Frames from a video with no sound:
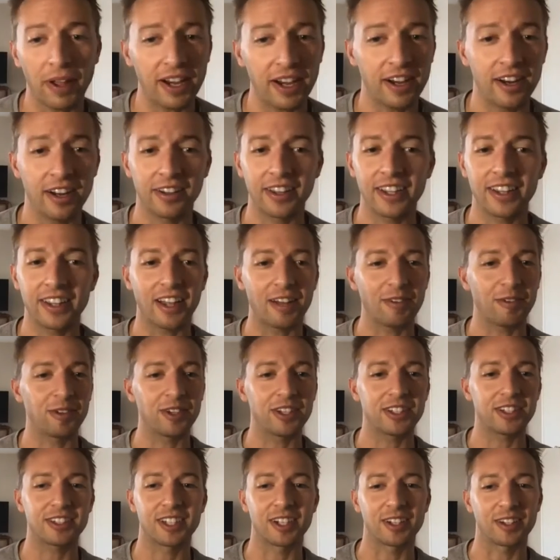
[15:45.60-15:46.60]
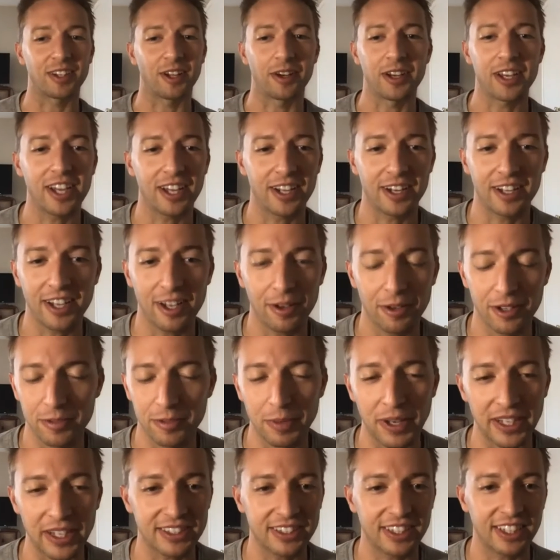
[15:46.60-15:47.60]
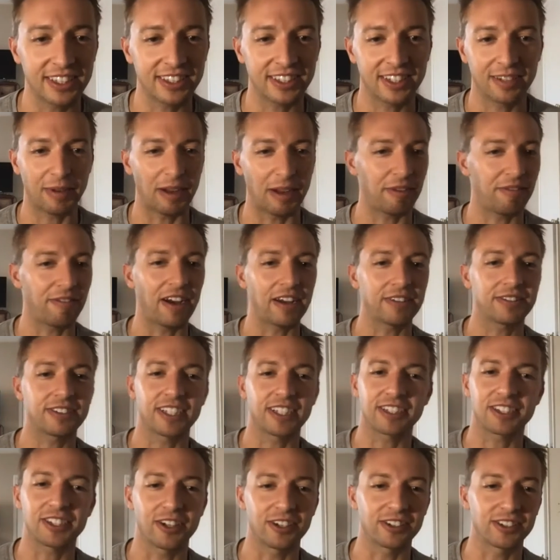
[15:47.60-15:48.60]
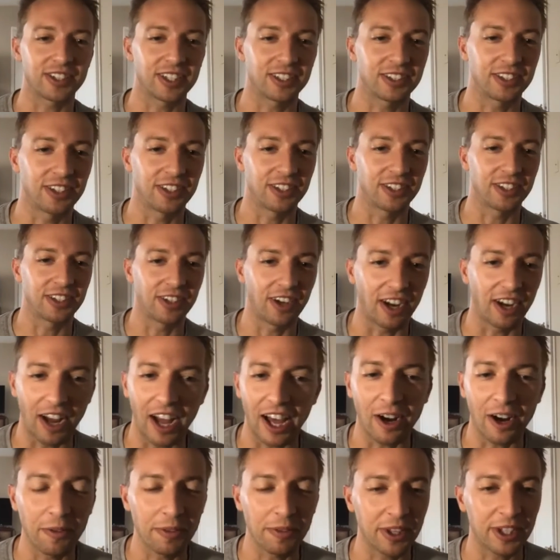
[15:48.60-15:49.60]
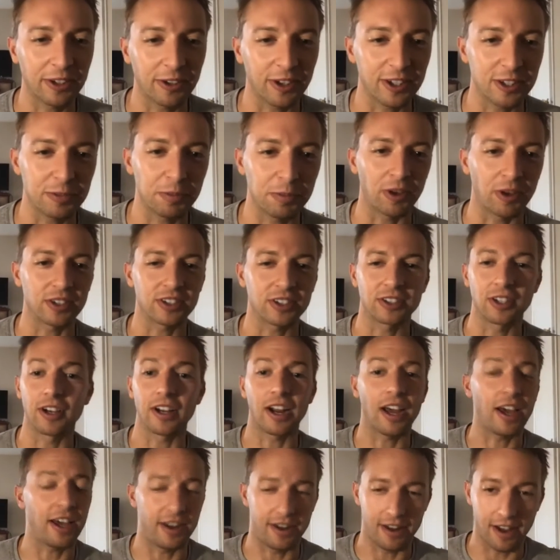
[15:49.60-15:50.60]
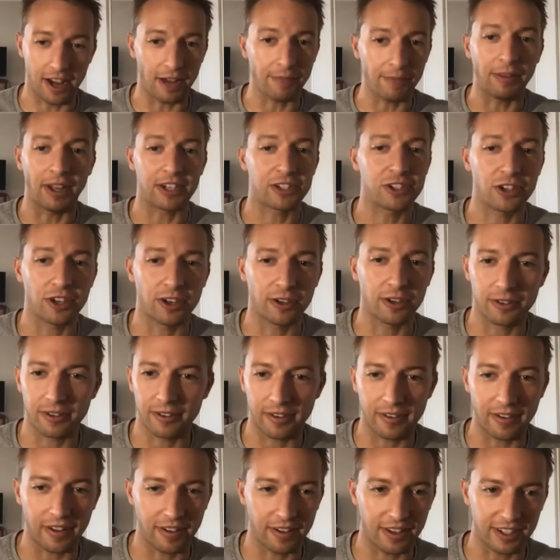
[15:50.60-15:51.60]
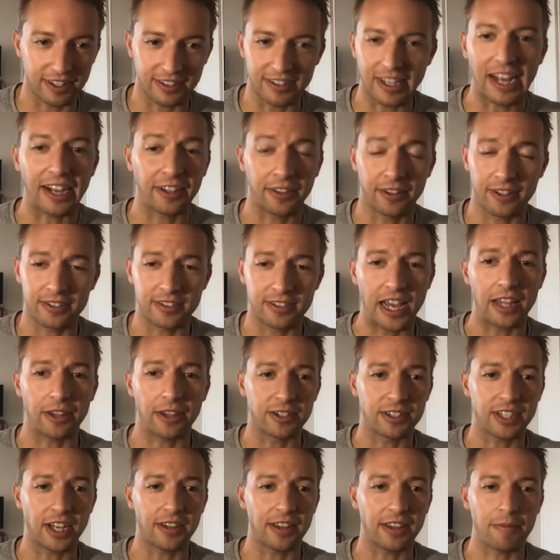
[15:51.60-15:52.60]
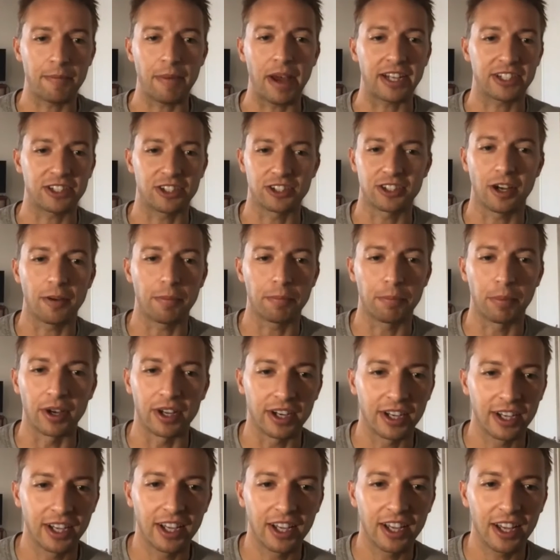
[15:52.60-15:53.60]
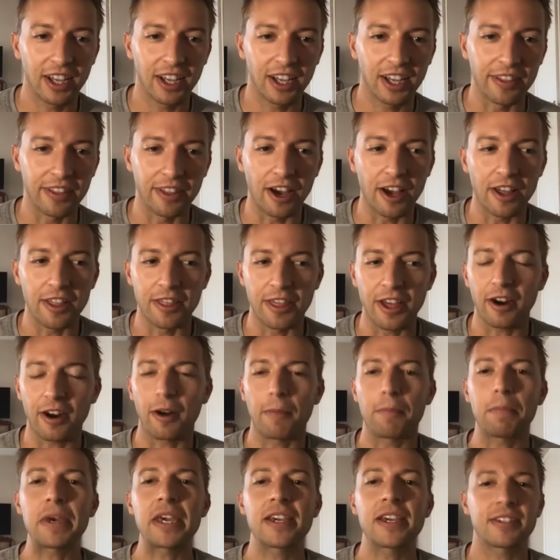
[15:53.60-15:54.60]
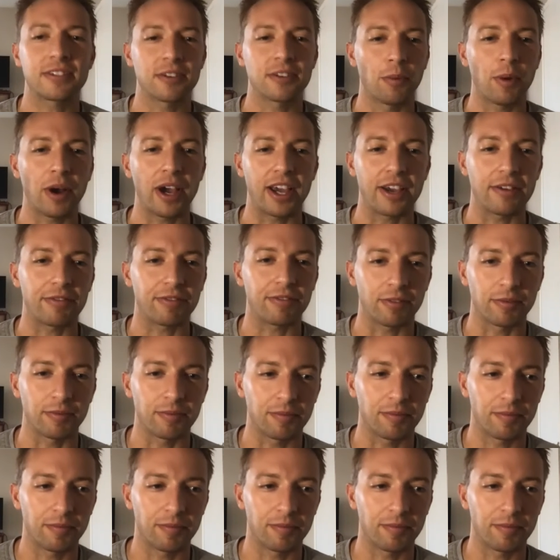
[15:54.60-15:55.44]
at an elite level this year though. He had his best season in about 5-6 years this year. I don't think Chris Paul's done, and I'm not sure exactly the salaries how that matches up, but they're a piece away from